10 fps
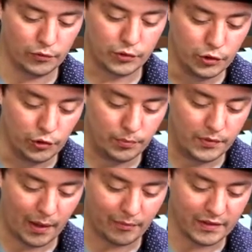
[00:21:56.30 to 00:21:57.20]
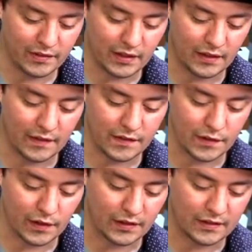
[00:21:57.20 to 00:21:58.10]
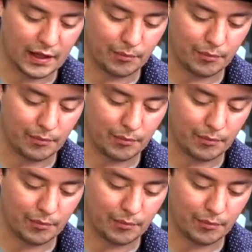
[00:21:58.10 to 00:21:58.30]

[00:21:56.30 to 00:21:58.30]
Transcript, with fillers: tubes, obviously, in this circuit to